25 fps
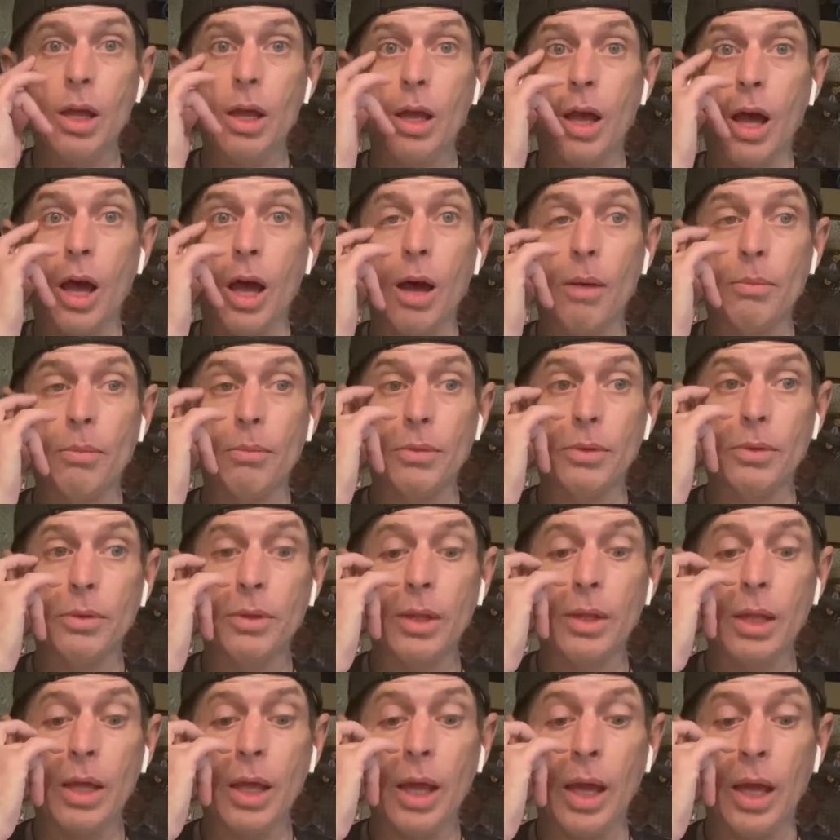Um,
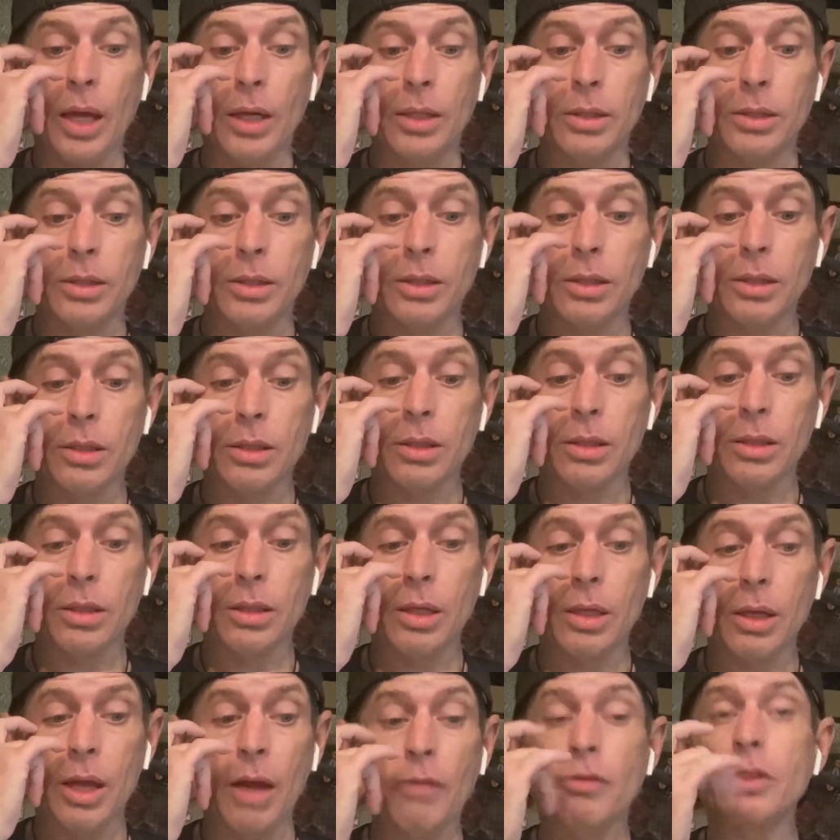and
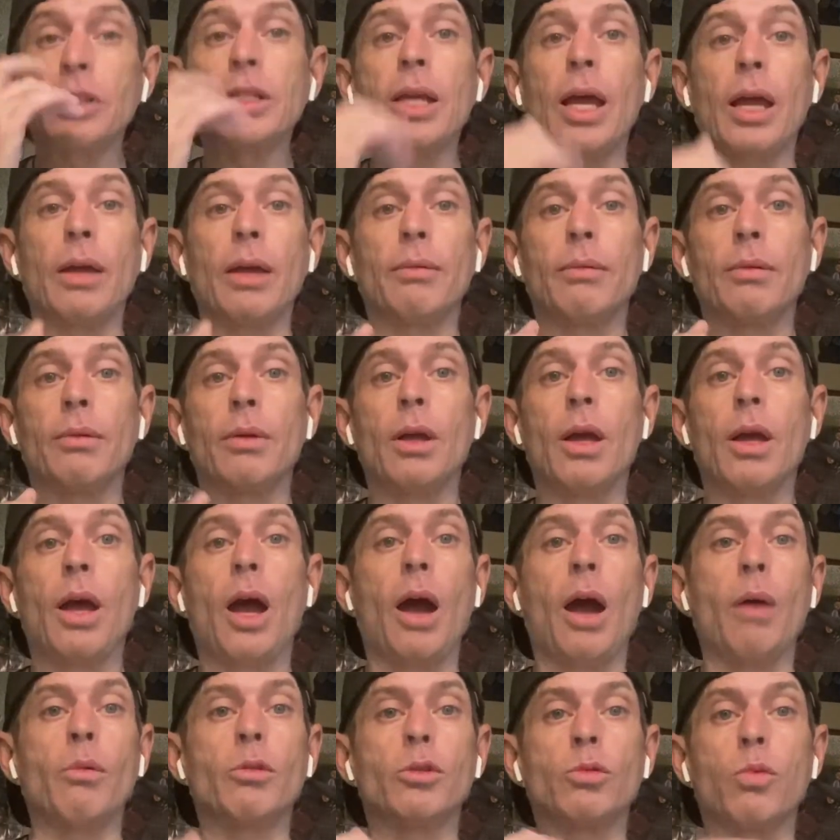every day
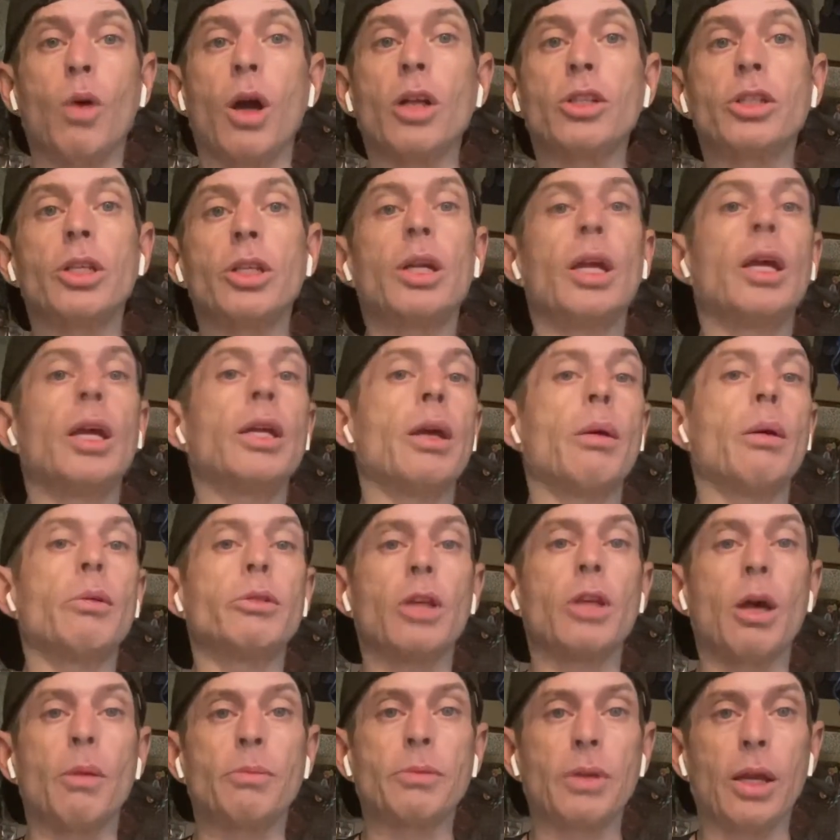I was watching and I was
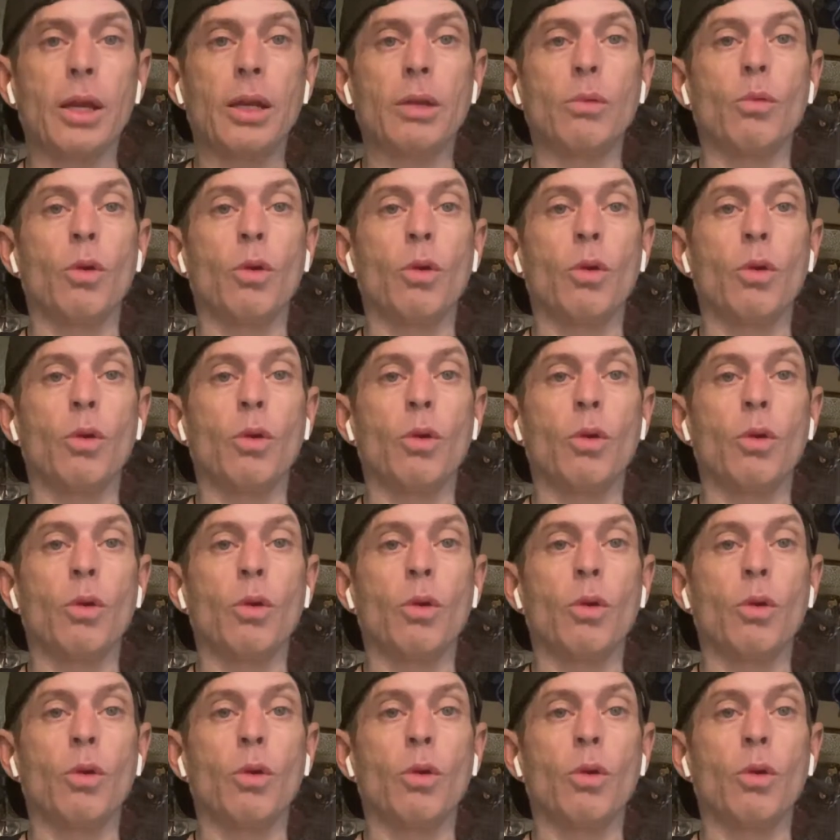updating.